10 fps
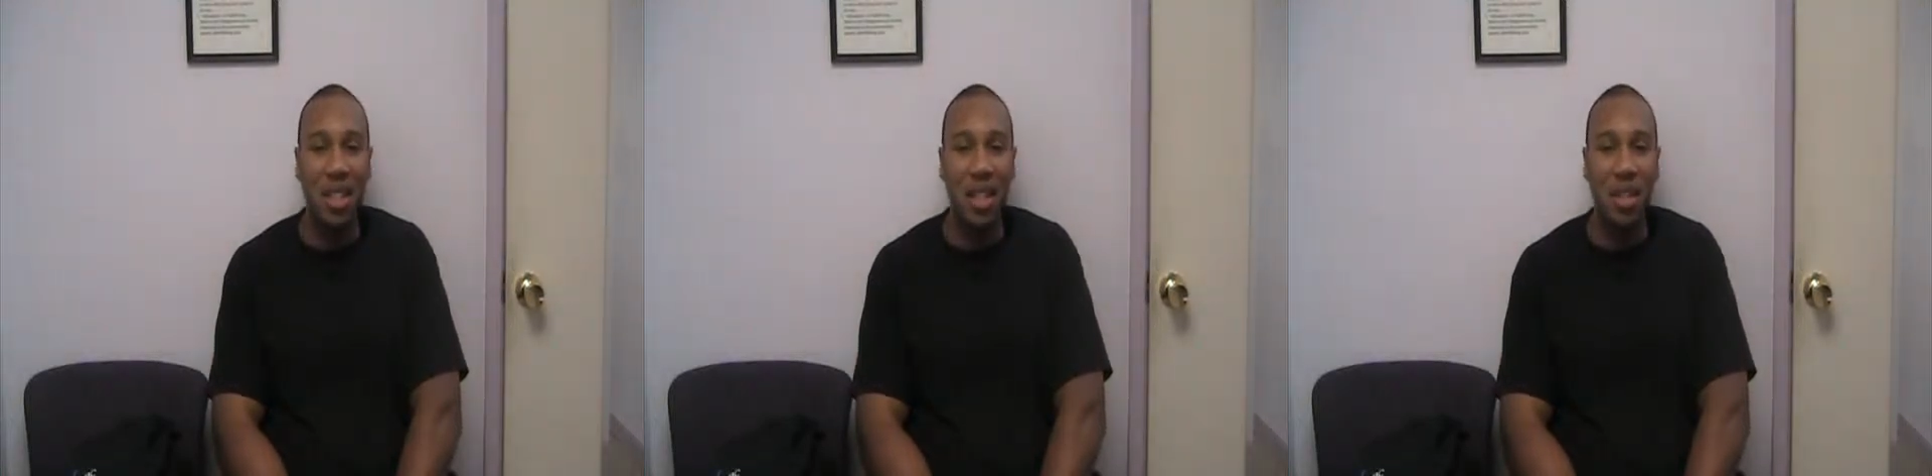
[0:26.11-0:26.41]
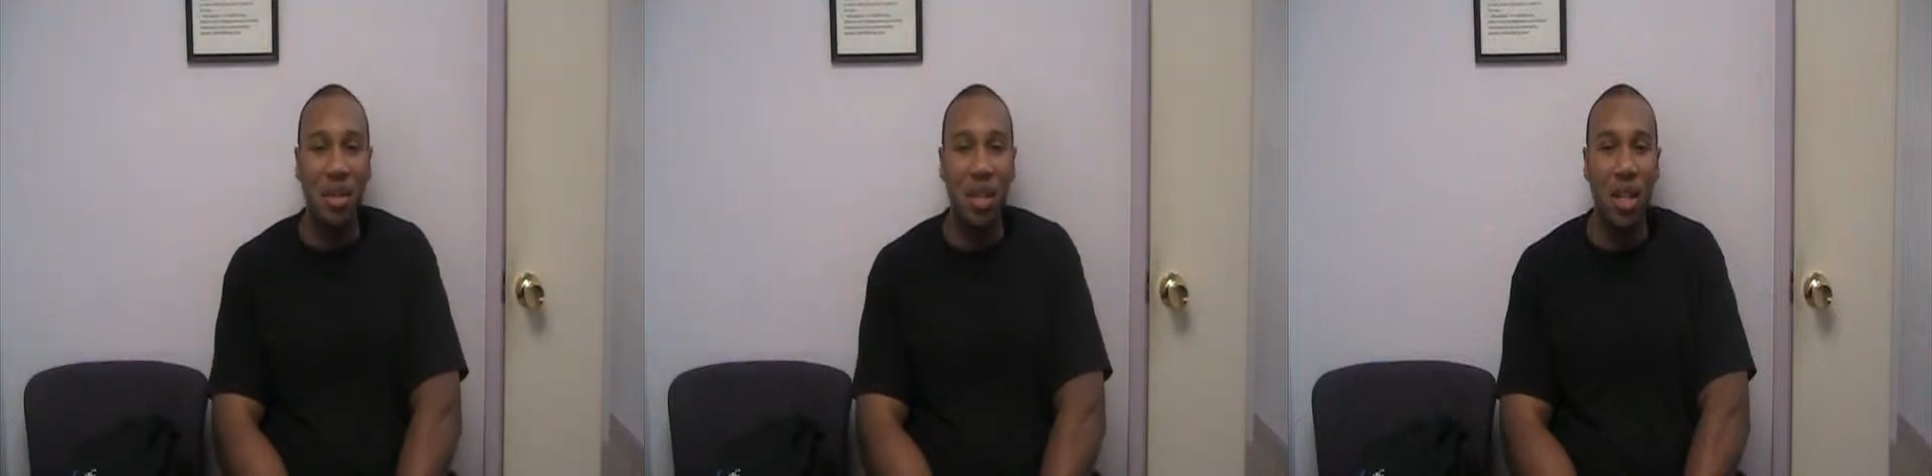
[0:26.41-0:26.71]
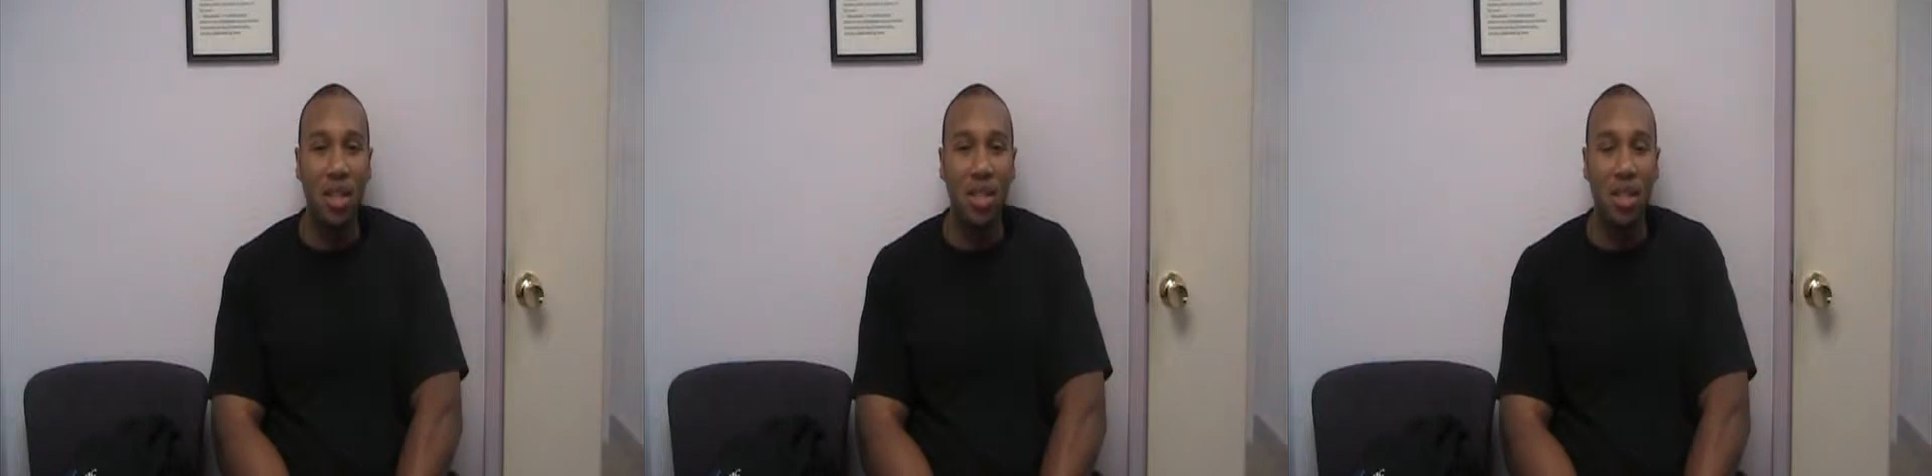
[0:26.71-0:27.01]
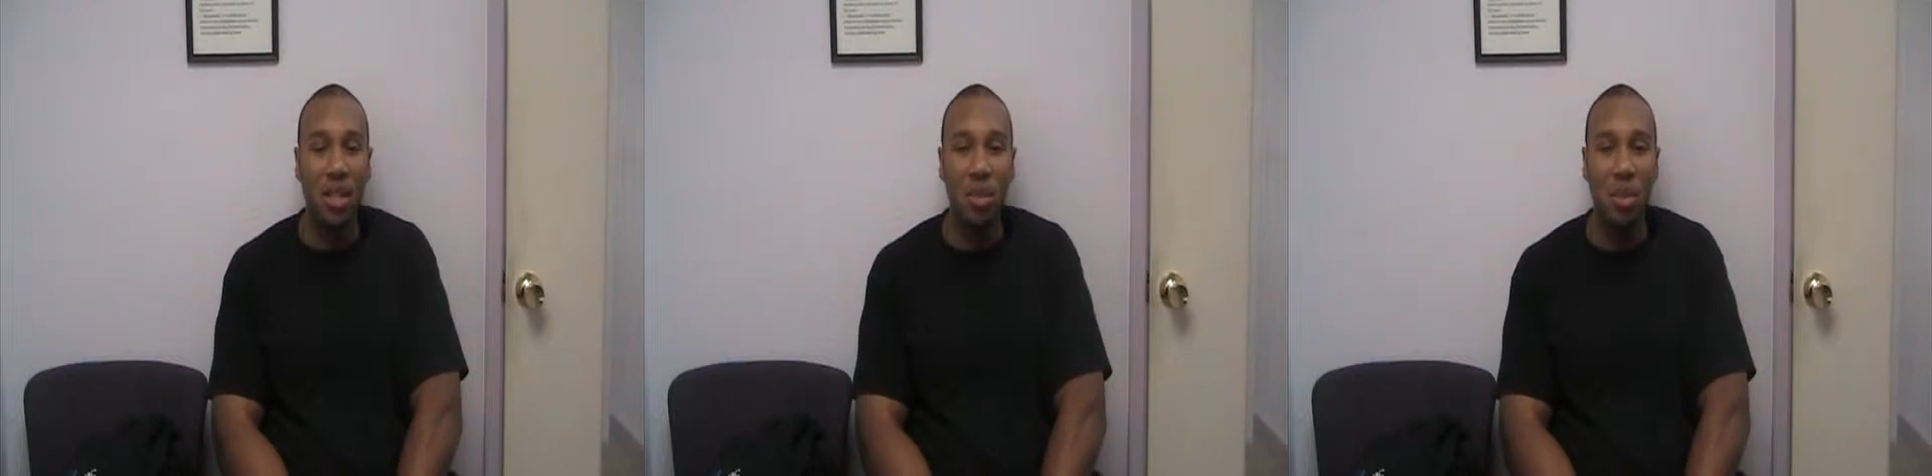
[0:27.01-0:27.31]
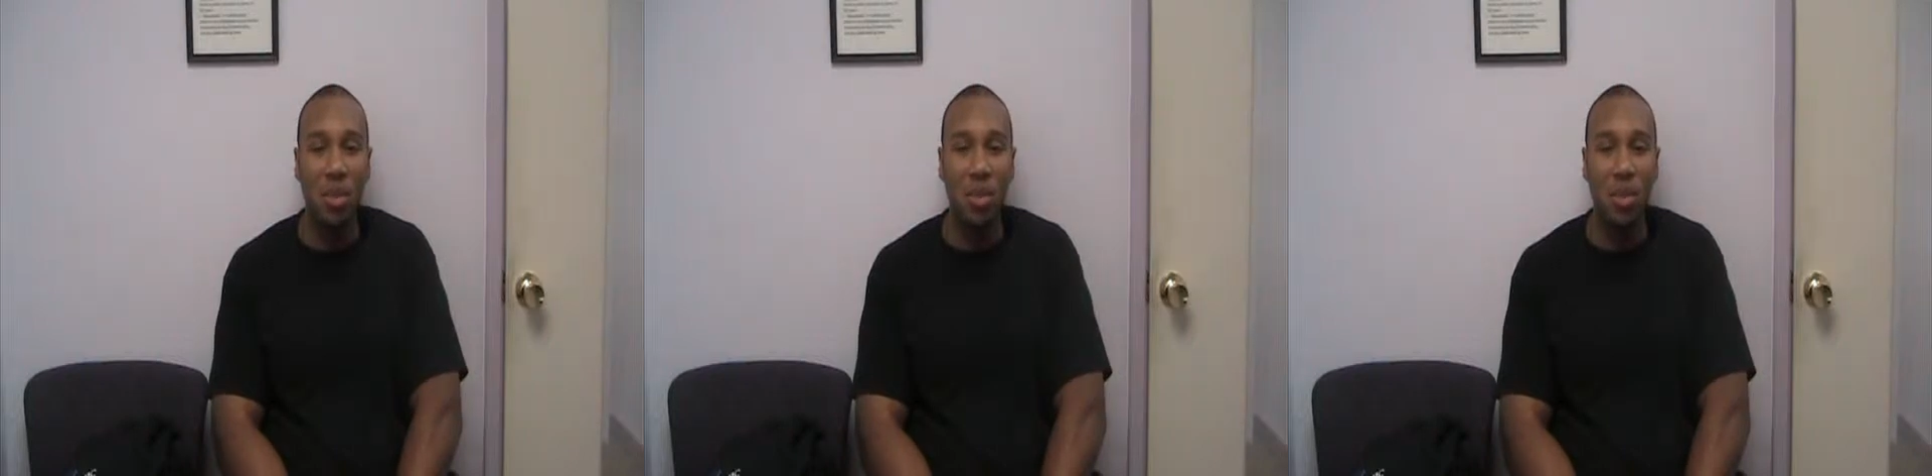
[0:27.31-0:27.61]
I never had an
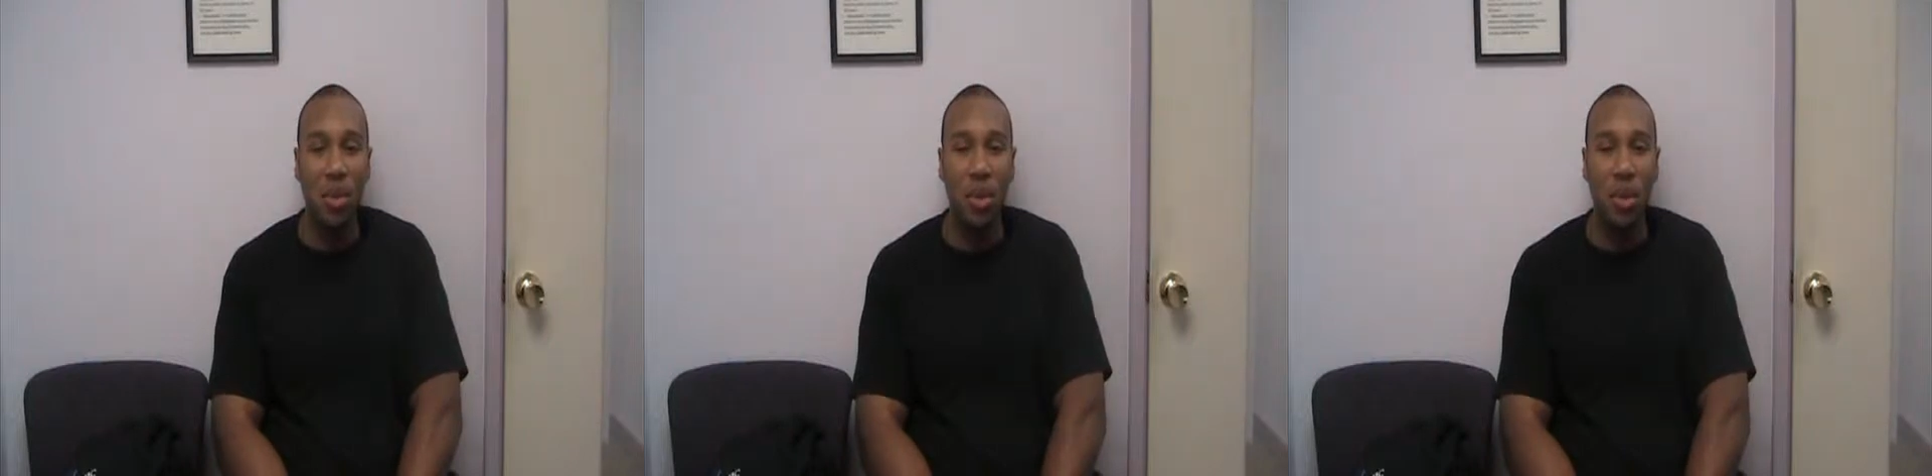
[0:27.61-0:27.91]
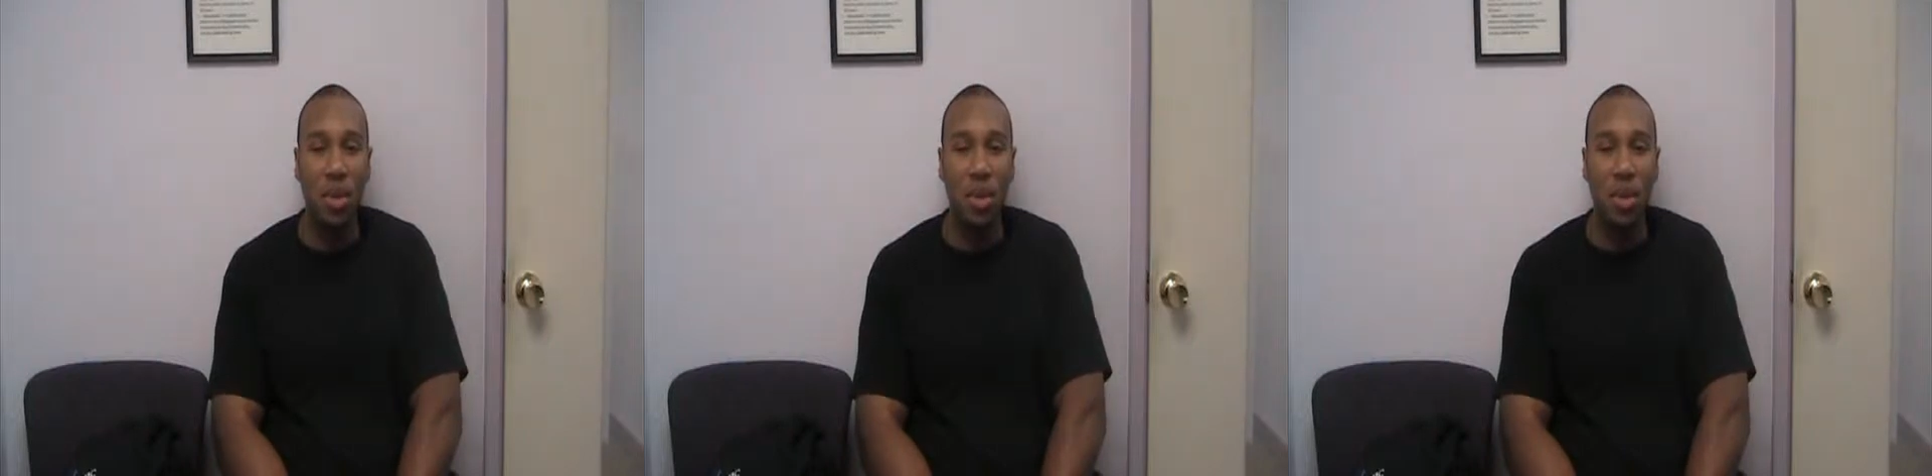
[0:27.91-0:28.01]
adjustment before.